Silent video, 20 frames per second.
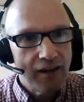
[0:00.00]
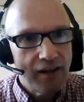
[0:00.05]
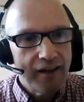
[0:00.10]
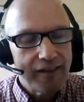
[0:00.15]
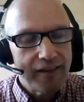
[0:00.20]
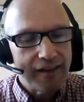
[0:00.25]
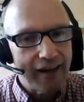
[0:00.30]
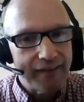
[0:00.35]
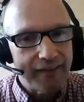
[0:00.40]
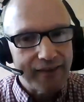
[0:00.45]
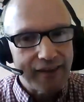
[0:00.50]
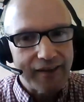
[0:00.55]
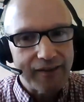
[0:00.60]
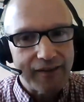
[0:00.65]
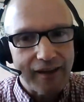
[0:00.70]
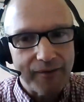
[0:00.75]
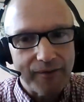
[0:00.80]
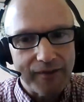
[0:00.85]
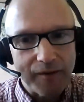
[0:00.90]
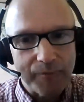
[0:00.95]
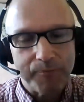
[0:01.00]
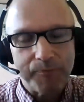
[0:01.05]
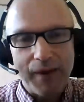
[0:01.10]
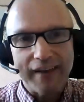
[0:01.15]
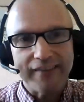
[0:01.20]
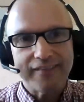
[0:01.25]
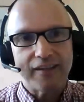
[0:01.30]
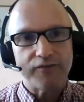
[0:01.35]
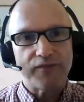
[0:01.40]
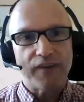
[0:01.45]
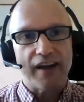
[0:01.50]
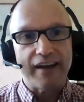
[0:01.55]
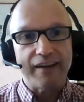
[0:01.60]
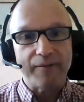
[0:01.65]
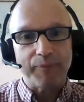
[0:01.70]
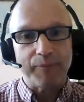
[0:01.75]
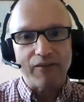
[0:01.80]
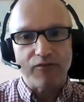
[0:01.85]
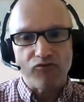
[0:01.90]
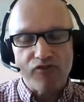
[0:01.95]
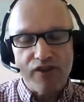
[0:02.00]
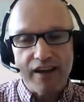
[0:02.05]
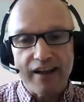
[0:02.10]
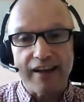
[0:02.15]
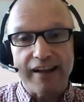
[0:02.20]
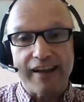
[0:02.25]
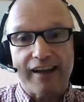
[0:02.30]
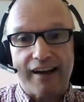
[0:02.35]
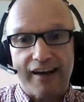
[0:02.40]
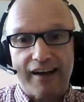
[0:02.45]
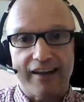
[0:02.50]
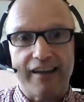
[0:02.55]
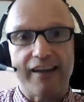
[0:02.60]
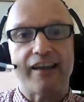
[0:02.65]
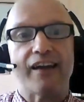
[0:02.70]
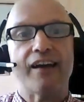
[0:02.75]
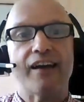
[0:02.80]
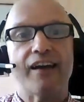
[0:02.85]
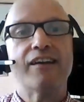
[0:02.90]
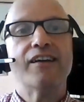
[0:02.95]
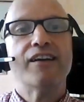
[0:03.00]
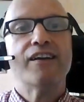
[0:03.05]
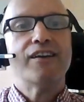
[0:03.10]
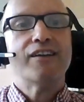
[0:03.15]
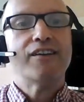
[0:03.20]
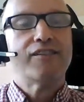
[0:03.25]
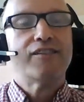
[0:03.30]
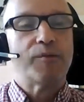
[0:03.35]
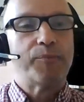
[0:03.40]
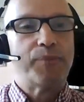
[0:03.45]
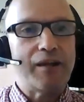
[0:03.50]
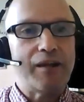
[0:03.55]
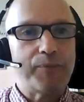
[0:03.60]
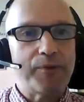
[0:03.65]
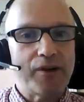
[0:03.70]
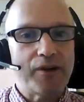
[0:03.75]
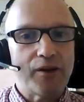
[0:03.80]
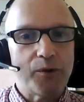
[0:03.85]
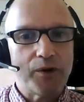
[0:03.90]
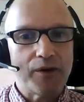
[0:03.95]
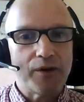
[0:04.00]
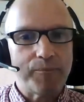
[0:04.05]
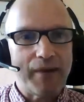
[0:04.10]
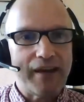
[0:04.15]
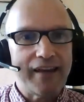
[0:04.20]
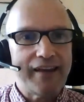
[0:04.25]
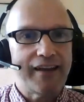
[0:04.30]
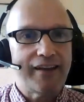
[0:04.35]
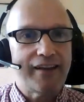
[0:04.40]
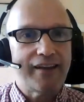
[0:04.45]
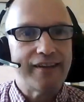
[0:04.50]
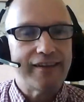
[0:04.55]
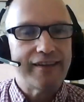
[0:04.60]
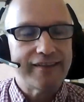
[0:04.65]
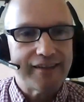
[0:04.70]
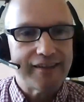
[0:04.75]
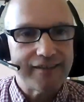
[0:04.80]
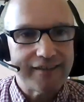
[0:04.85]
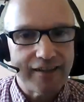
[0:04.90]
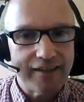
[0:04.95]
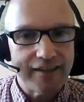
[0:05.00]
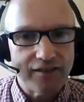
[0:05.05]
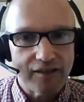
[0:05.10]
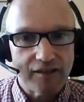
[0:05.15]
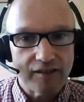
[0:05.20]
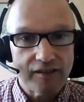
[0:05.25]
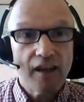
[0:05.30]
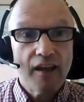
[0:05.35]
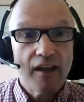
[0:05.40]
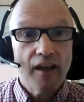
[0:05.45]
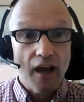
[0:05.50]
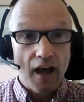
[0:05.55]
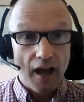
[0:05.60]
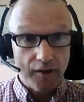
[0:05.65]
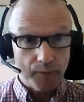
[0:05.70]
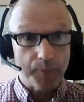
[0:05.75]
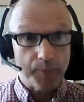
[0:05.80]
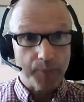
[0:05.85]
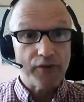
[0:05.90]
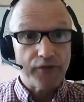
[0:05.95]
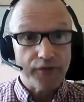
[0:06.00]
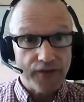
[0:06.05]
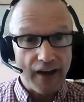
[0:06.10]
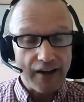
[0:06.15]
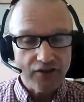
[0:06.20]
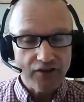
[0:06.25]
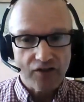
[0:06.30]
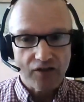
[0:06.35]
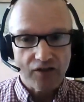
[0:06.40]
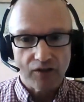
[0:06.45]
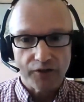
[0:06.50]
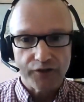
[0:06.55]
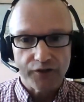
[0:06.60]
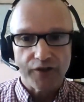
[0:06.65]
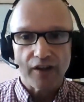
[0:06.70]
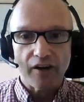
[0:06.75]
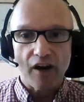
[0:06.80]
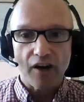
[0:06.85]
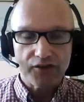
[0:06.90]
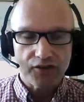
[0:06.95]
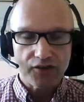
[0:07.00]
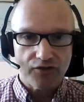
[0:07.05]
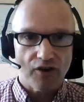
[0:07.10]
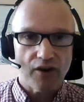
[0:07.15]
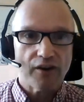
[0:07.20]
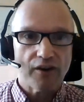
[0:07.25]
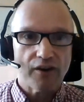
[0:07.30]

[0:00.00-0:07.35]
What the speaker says: The best advice, be really clear to people who are making these decisions as professionals, that our strong